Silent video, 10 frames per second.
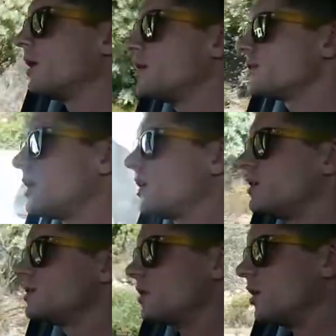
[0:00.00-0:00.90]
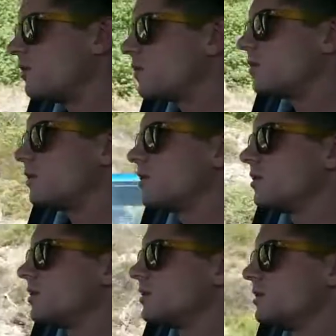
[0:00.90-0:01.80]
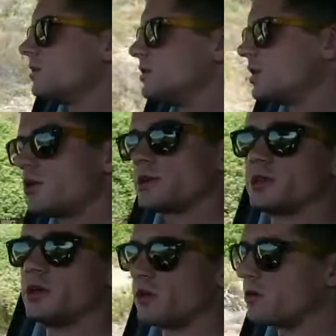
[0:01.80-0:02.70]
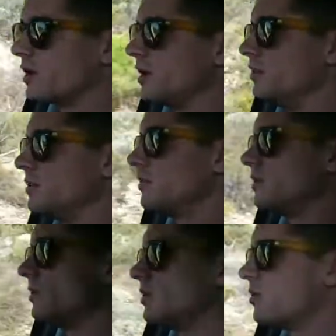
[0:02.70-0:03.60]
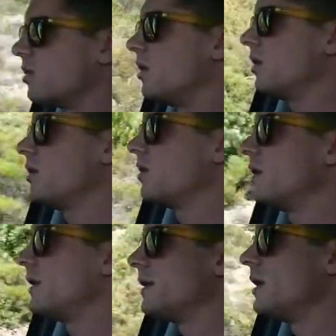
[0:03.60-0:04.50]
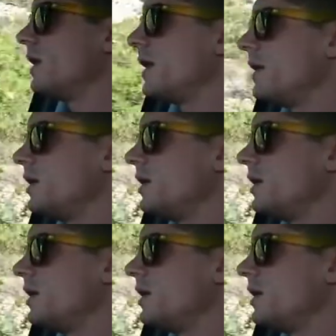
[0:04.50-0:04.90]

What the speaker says: is that it is overall seriously a great car. It